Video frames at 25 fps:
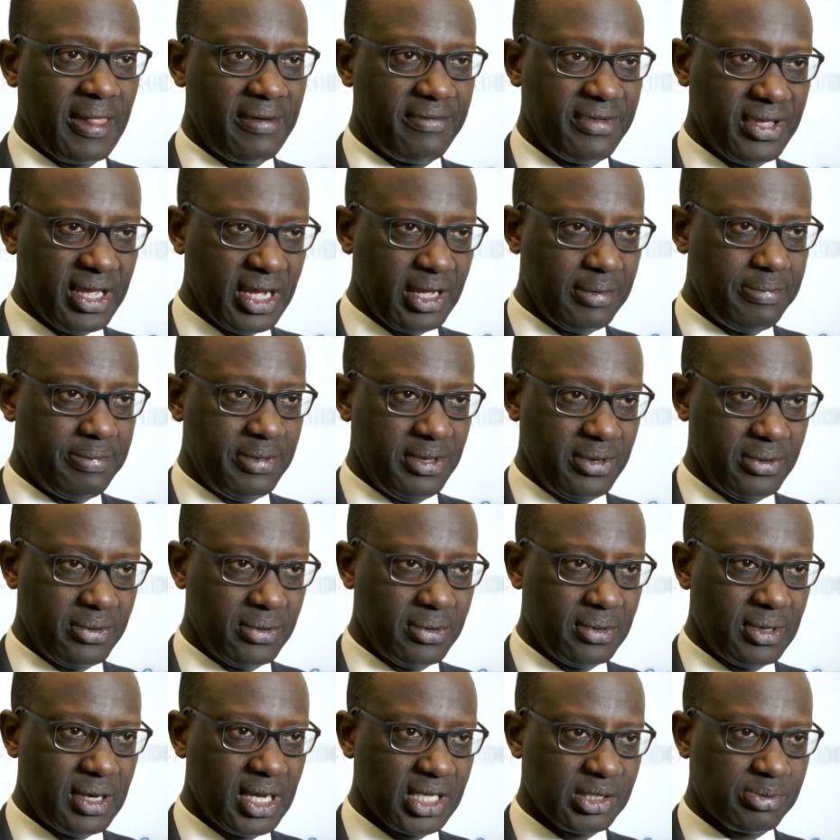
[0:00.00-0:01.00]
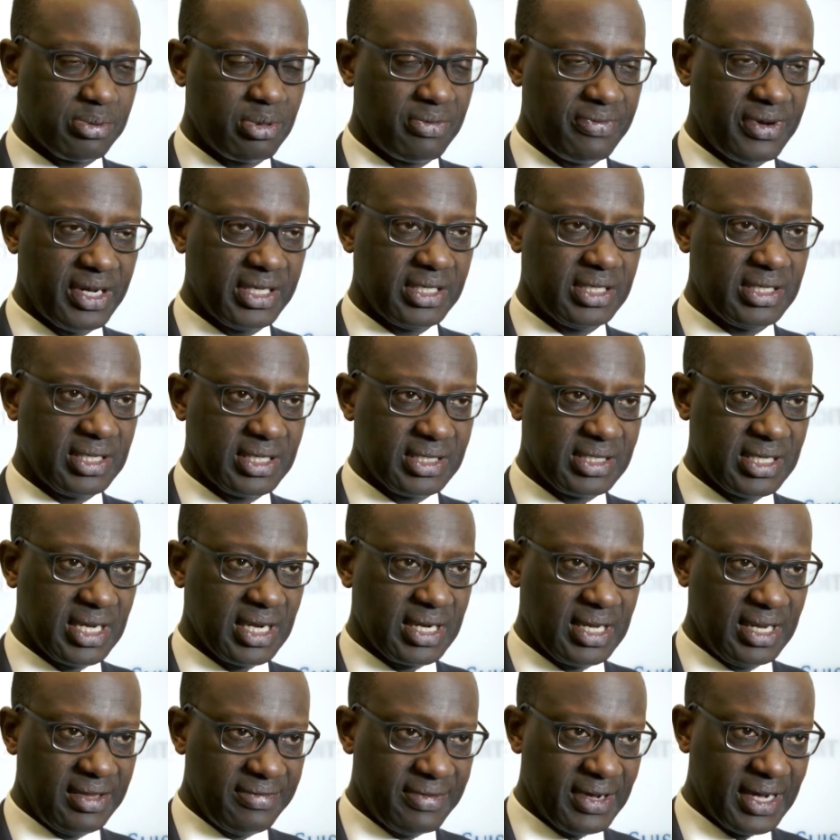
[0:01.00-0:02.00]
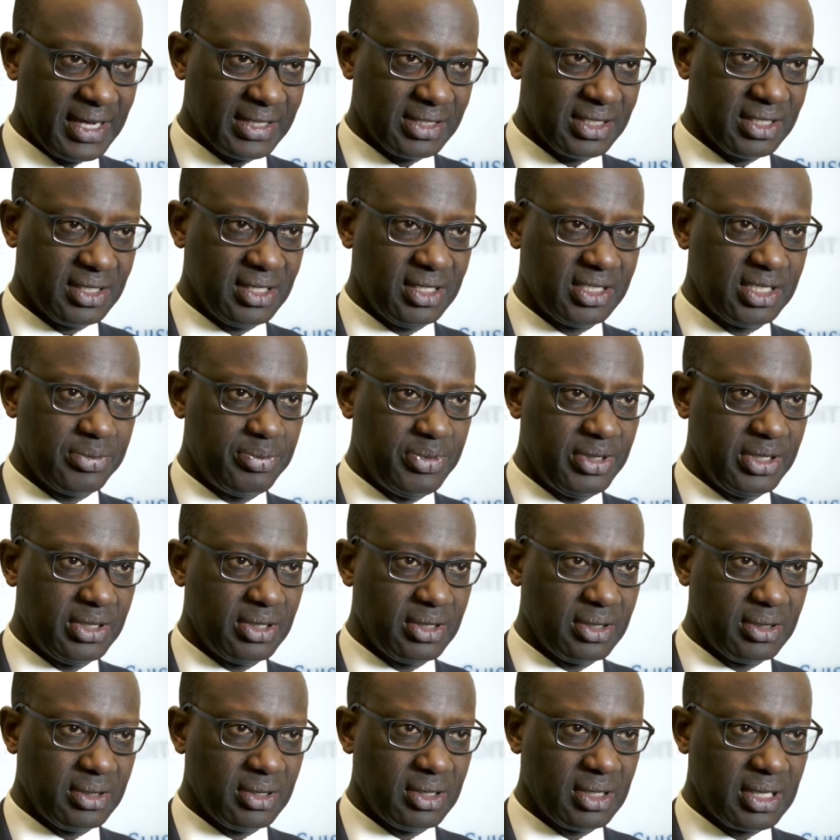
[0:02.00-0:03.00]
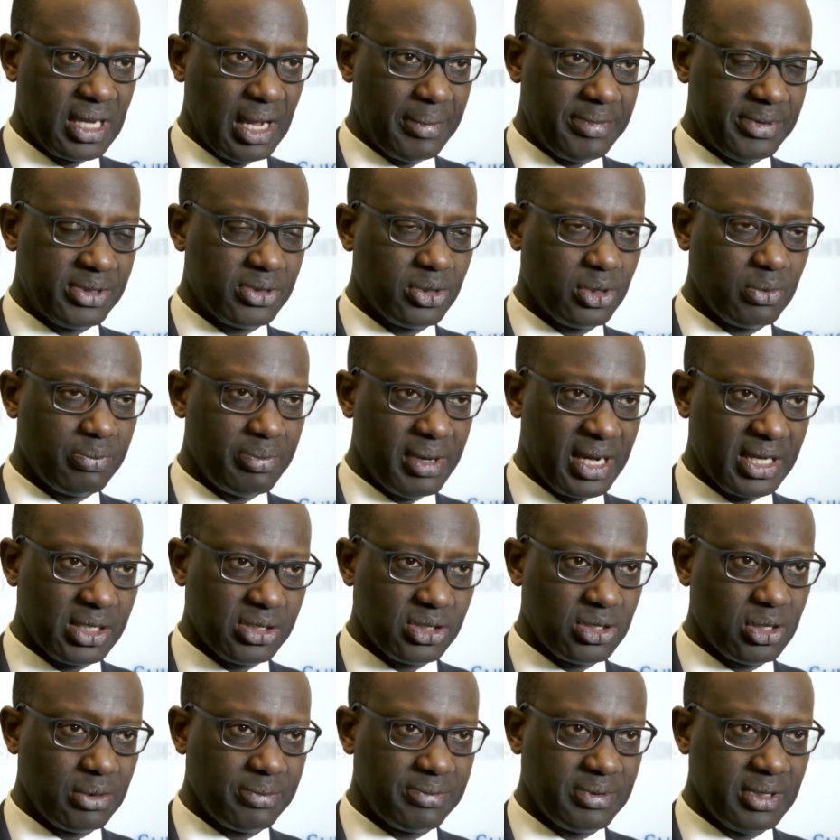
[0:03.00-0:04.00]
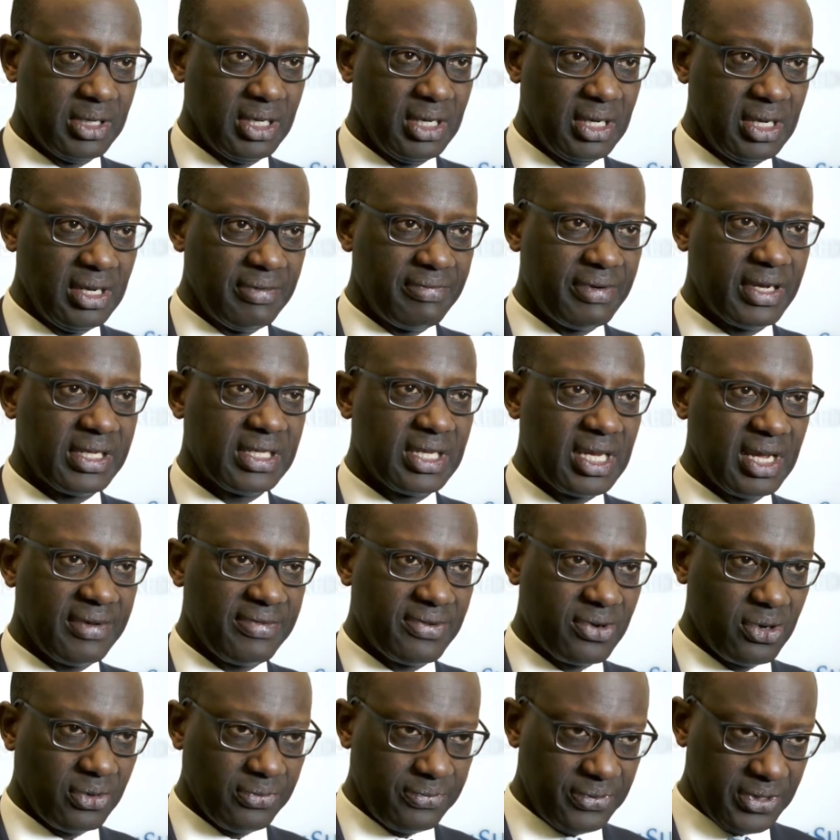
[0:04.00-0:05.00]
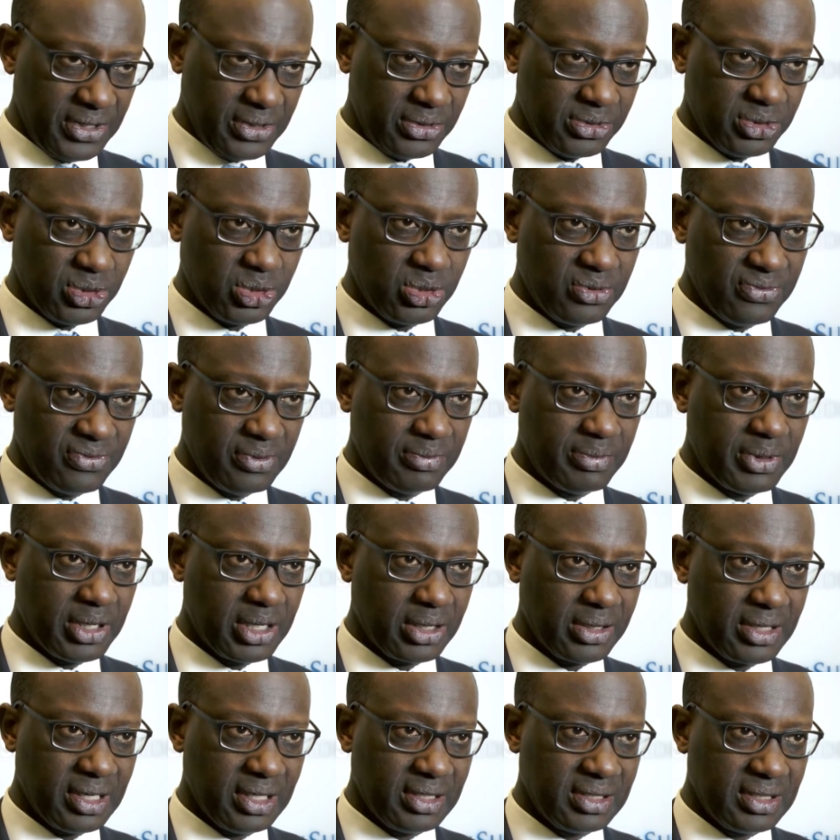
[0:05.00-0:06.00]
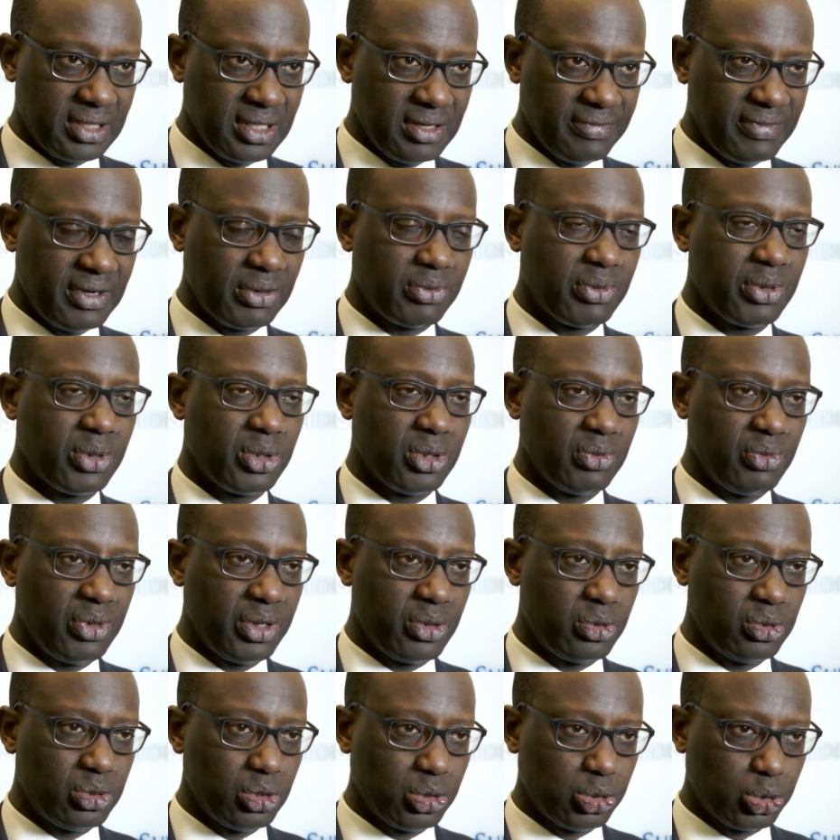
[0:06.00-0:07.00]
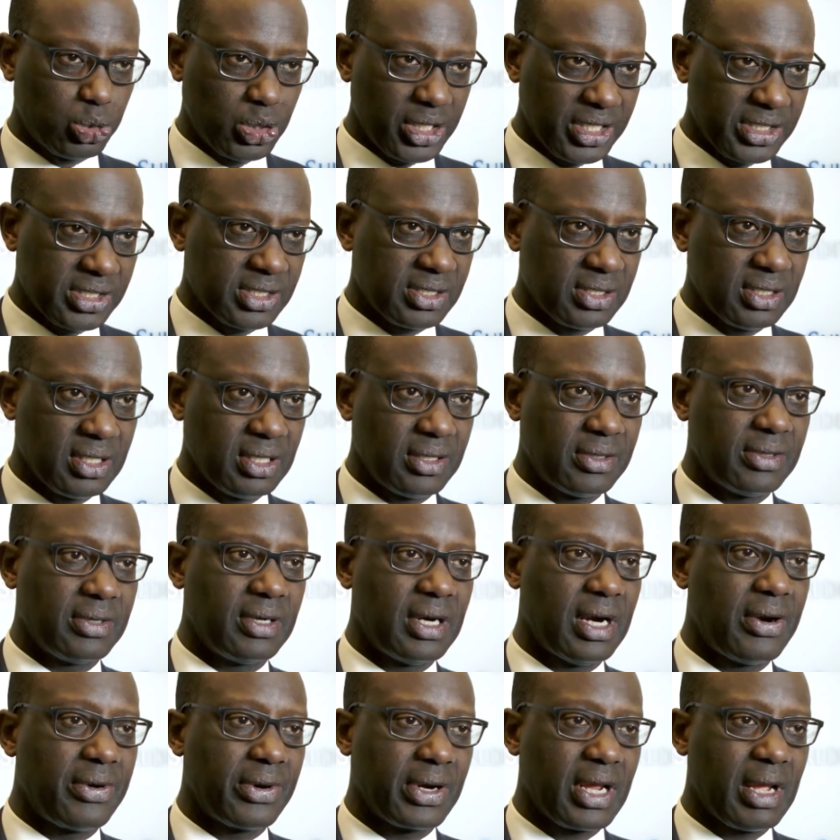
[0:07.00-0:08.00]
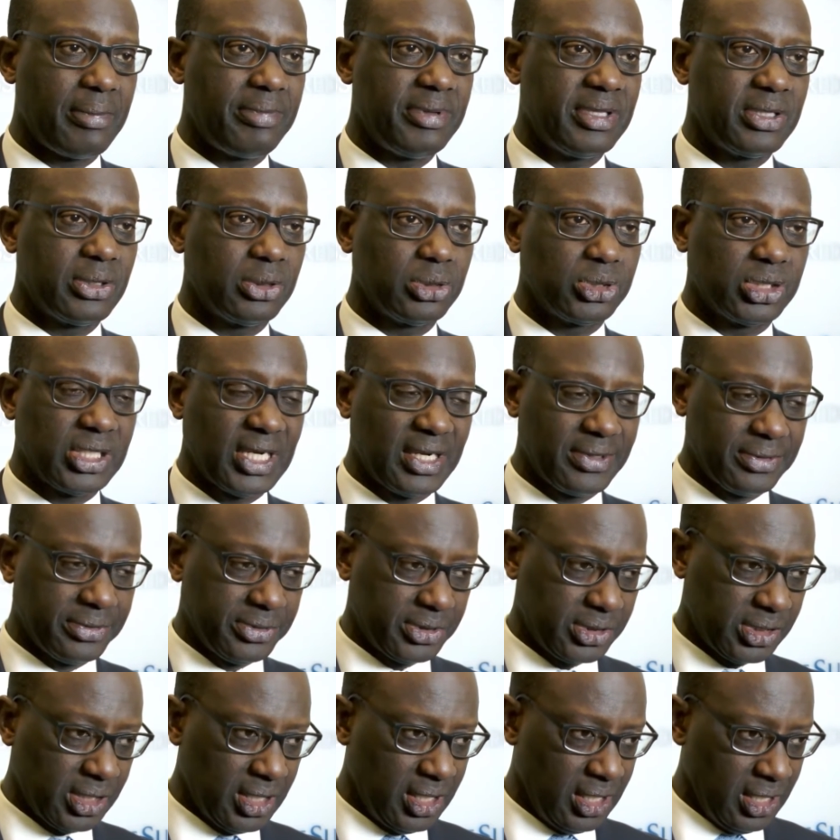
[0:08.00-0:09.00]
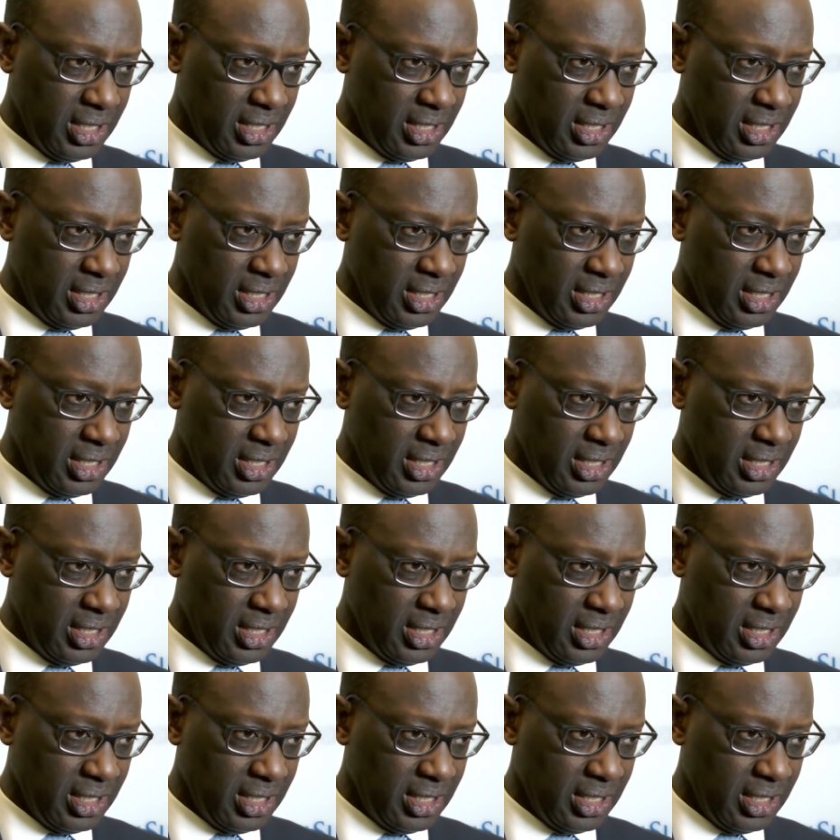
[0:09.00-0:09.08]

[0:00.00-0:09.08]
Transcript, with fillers: The I P O has provided exactly that. It's been a, a capital backstop that gave confidence to the market that we, we could address our, our capital challenge.